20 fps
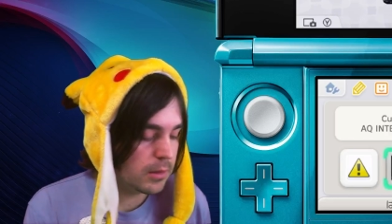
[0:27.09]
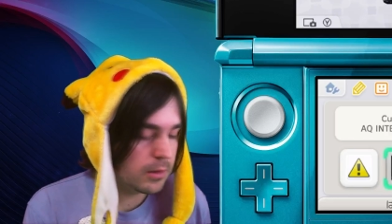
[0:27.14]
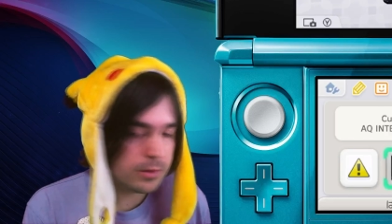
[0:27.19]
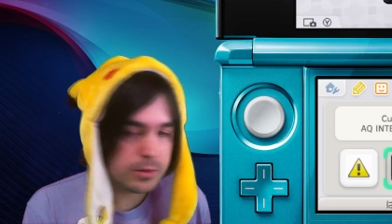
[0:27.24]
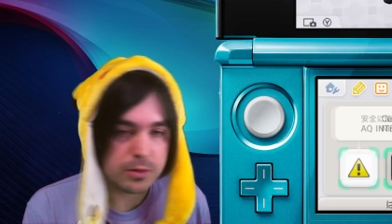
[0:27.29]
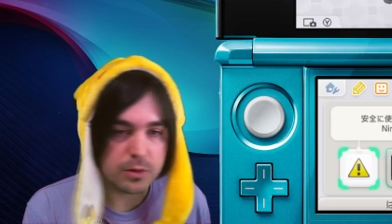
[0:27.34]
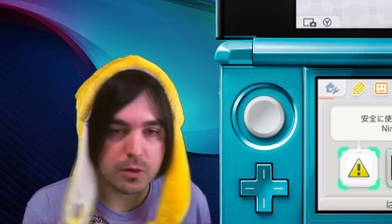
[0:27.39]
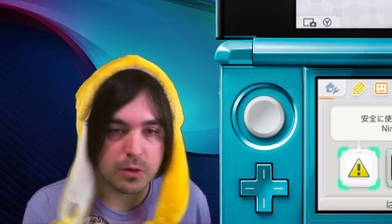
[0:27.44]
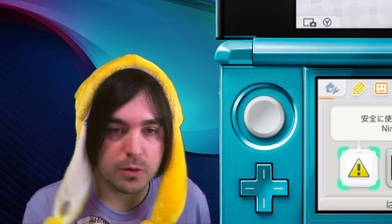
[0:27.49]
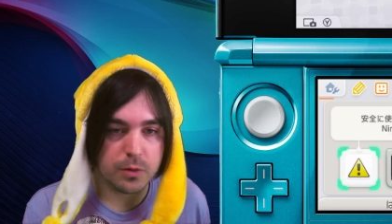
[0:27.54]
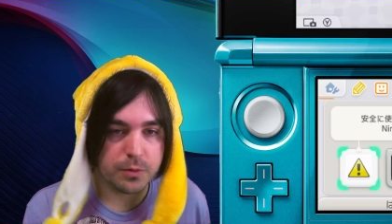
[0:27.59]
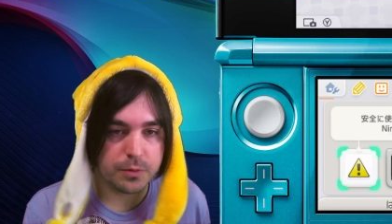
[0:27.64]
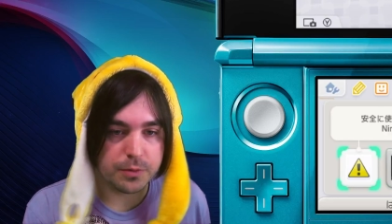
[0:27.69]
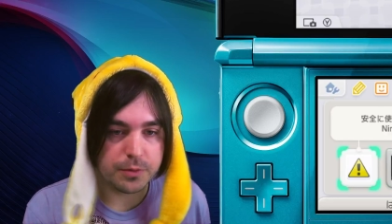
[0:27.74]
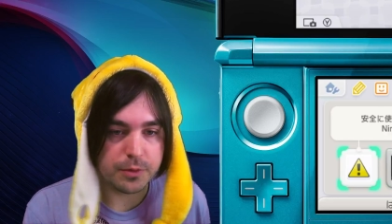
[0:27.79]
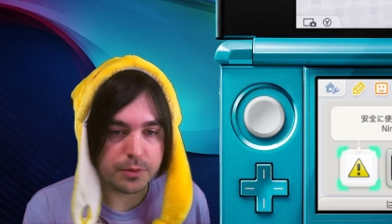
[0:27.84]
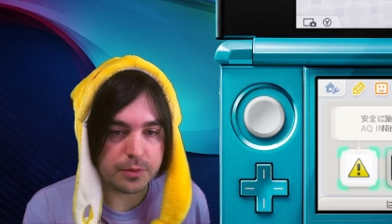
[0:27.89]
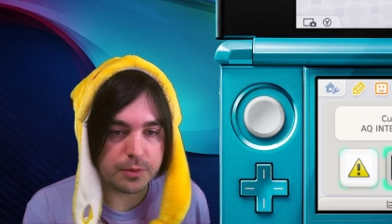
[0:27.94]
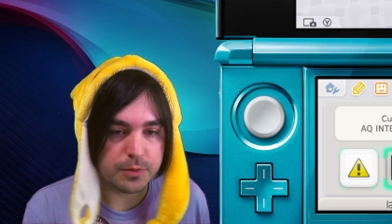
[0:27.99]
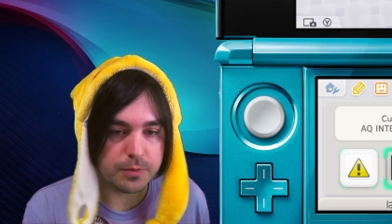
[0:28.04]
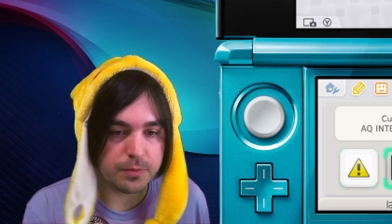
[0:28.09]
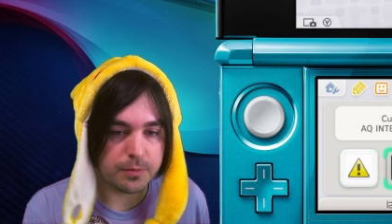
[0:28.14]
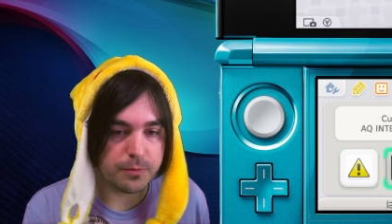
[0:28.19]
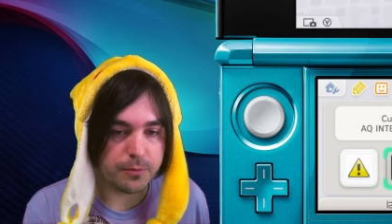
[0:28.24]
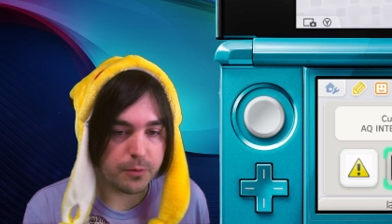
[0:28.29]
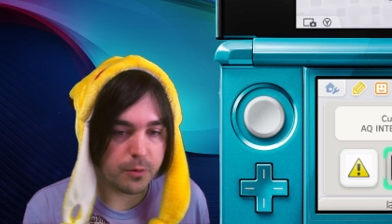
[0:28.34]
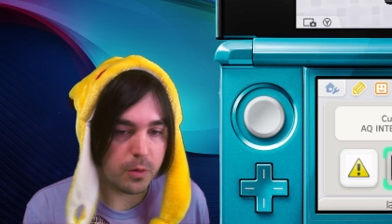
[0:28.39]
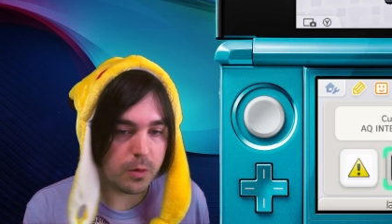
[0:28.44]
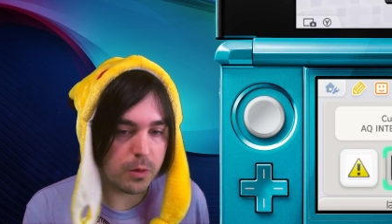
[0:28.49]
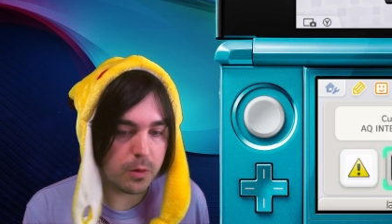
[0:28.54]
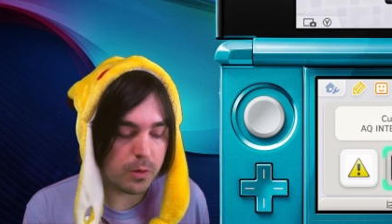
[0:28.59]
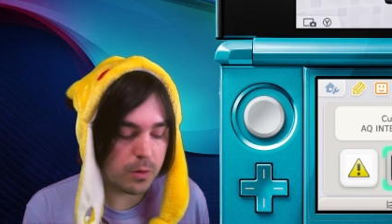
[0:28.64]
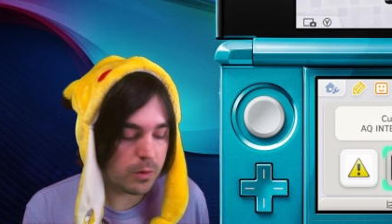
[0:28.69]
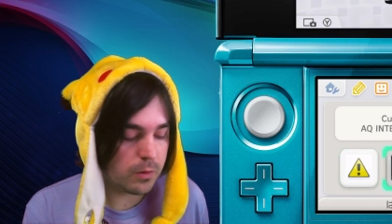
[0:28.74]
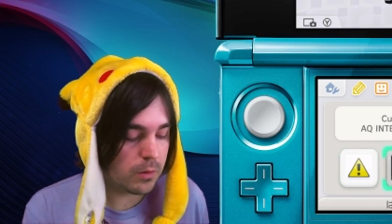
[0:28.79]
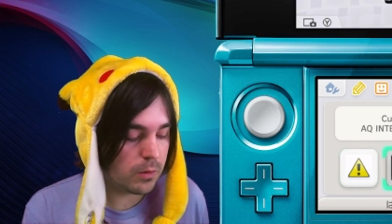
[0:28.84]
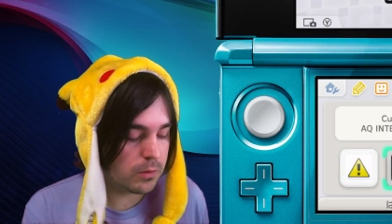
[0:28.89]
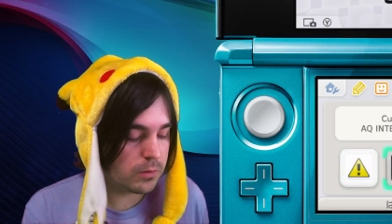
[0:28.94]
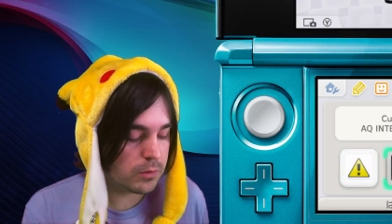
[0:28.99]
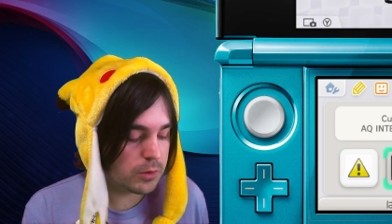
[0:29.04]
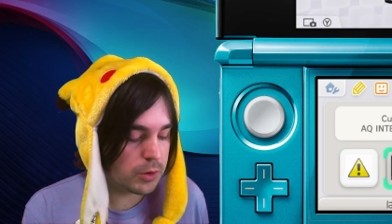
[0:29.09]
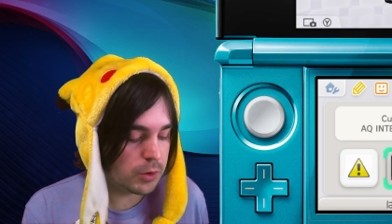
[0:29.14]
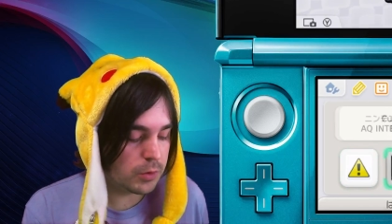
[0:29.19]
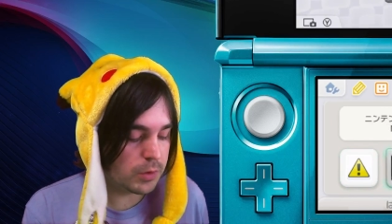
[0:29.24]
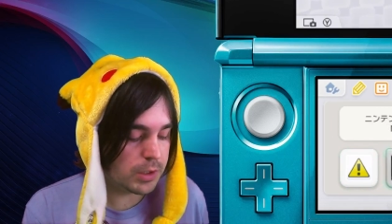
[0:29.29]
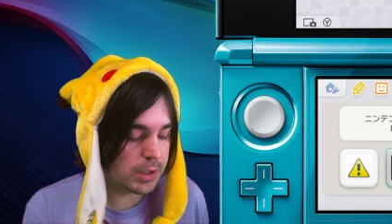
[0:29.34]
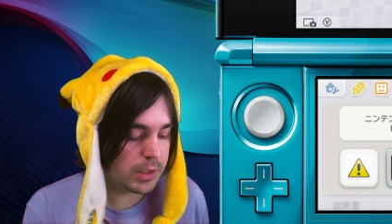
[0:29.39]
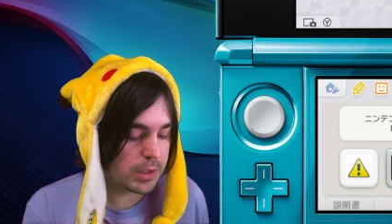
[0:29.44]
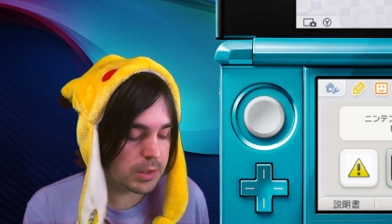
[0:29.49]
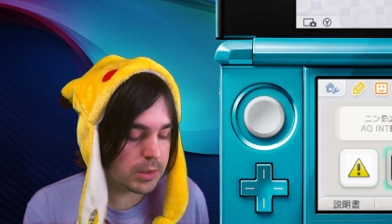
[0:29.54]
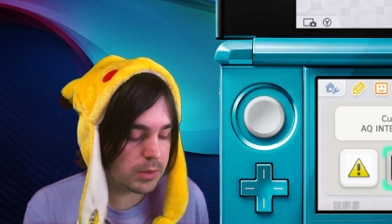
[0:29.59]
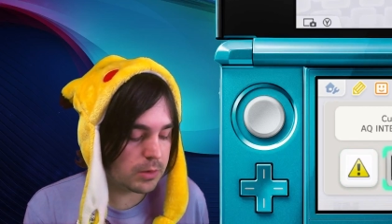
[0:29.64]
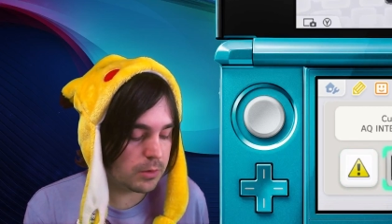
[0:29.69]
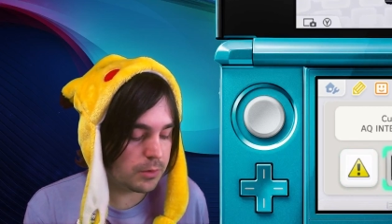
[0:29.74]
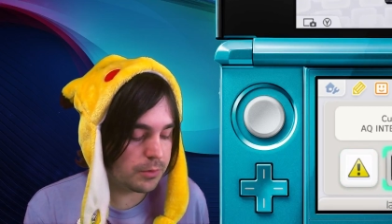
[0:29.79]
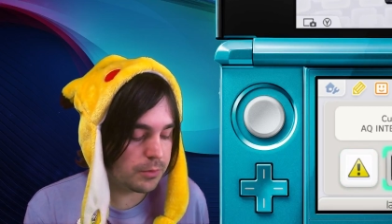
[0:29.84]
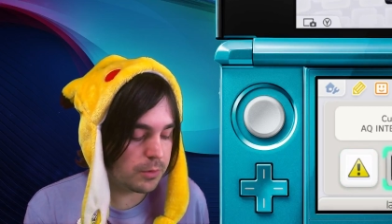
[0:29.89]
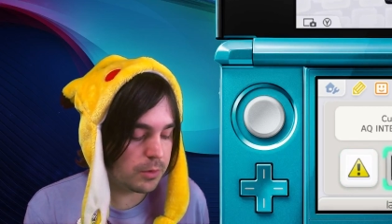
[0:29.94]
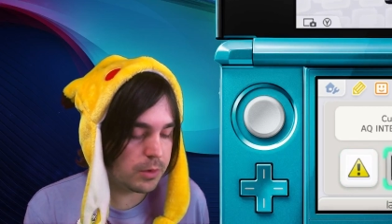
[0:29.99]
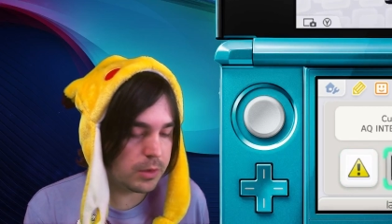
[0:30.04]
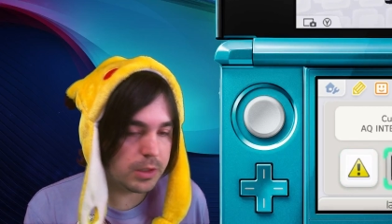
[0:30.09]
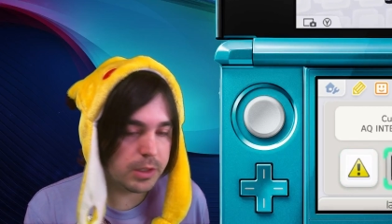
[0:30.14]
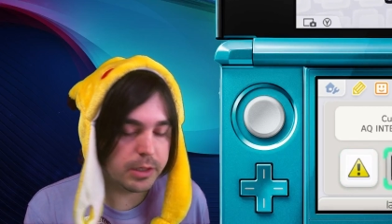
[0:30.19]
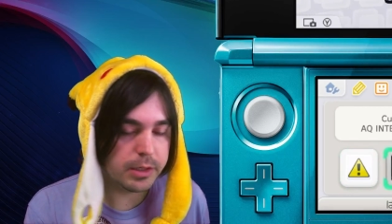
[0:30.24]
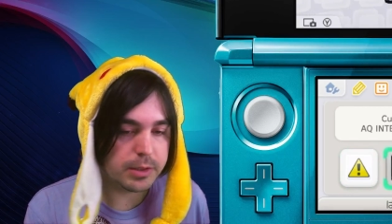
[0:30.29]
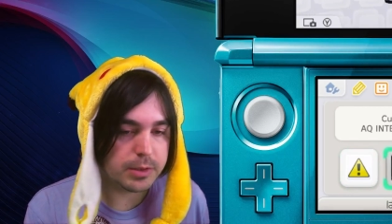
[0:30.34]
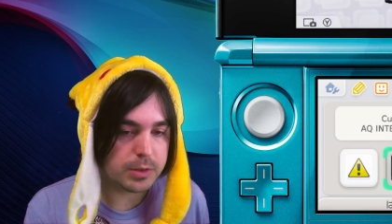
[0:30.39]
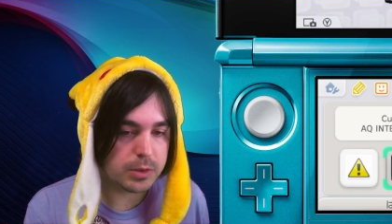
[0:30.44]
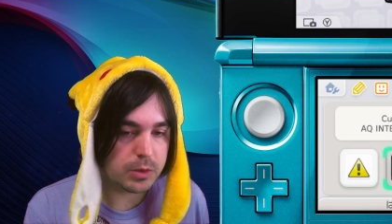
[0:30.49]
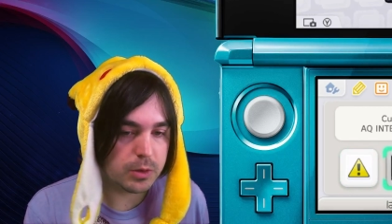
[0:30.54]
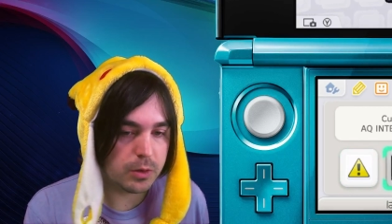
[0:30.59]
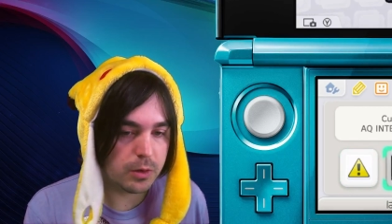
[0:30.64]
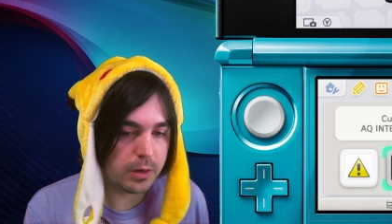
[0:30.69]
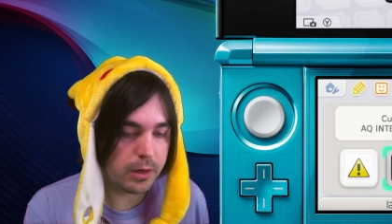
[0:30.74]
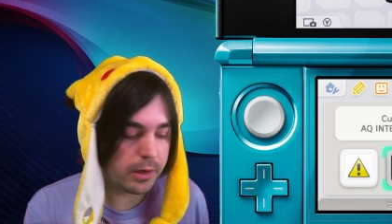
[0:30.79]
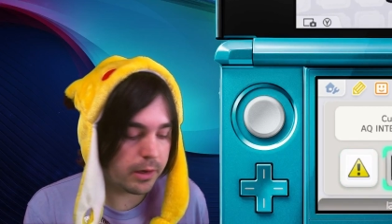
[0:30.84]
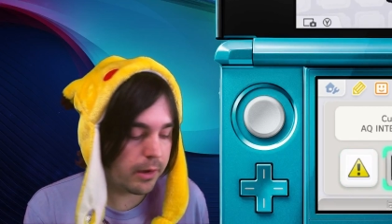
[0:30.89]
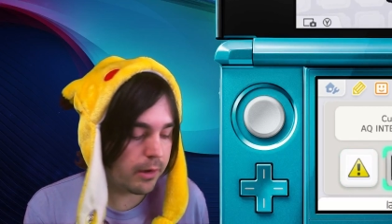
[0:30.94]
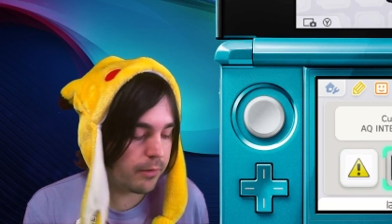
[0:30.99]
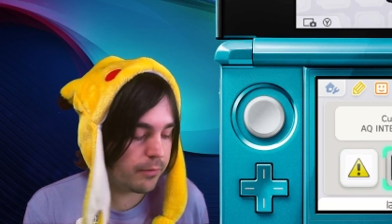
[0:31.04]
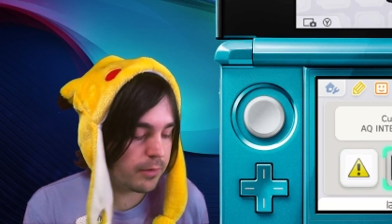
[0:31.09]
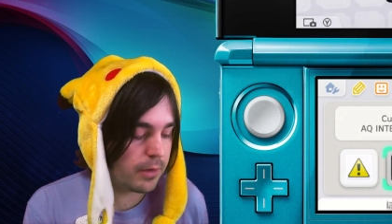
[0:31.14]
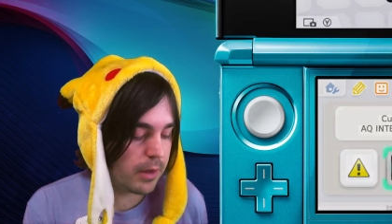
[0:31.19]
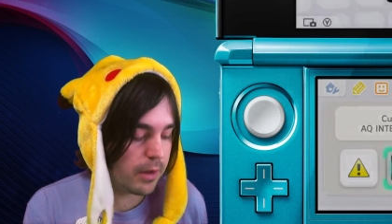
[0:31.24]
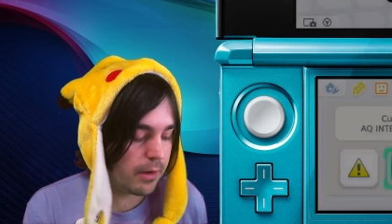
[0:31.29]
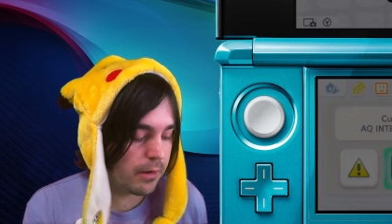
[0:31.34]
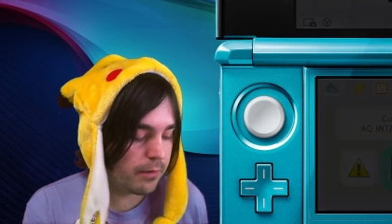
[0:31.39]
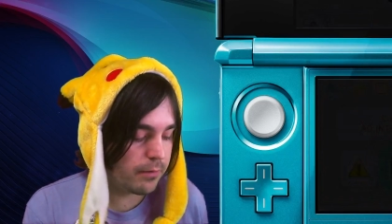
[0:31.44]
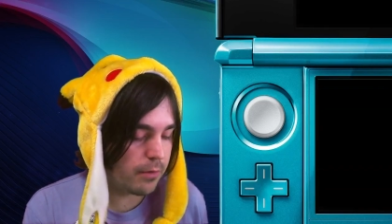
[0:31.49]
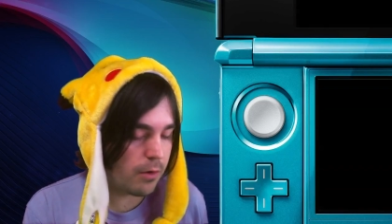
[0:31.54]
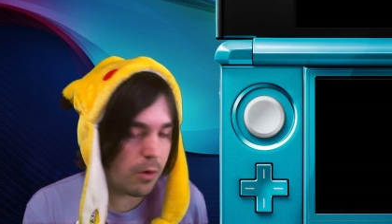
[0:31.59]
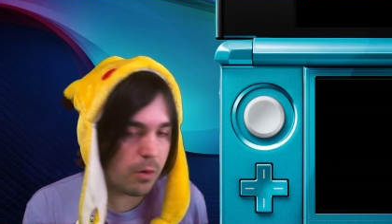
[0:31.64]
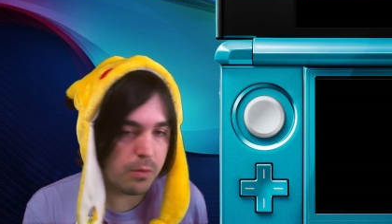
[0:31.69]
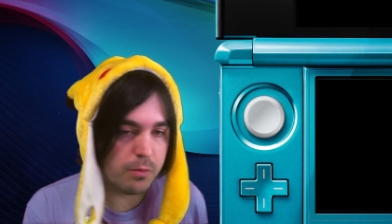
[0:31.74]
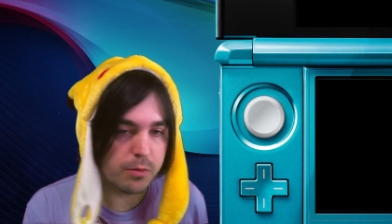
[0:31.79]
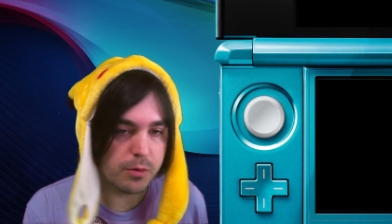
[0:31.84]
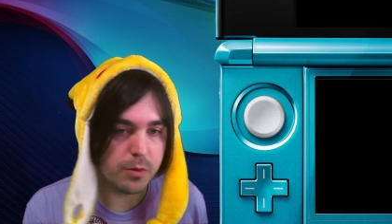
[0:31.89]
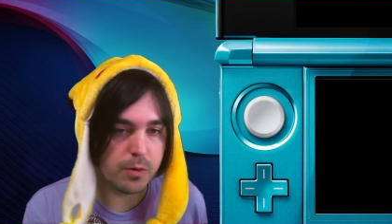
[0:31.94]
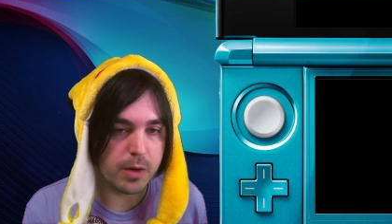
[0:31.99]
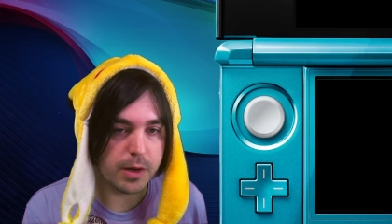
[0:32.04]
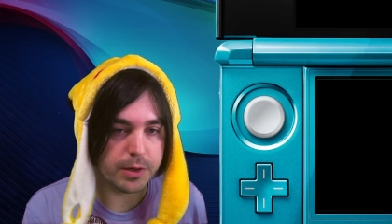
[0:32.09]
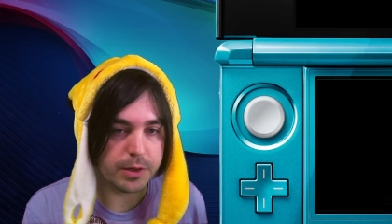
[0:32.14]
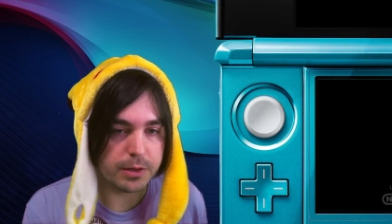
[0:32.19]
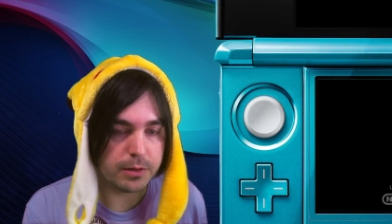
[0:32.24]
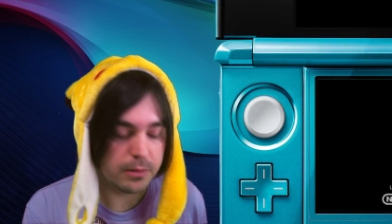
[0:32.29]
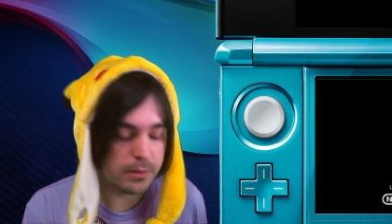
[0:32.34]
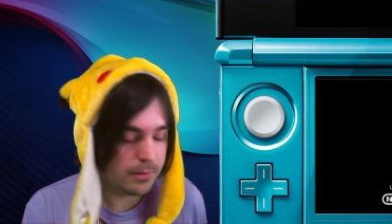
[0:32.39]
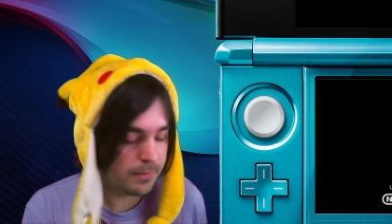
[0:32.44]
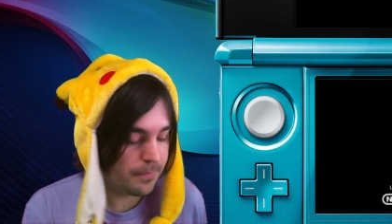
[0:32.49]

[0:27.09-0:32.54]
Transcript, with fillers: So the for 2DS and old 3DS, you're going to have to have homebrew running.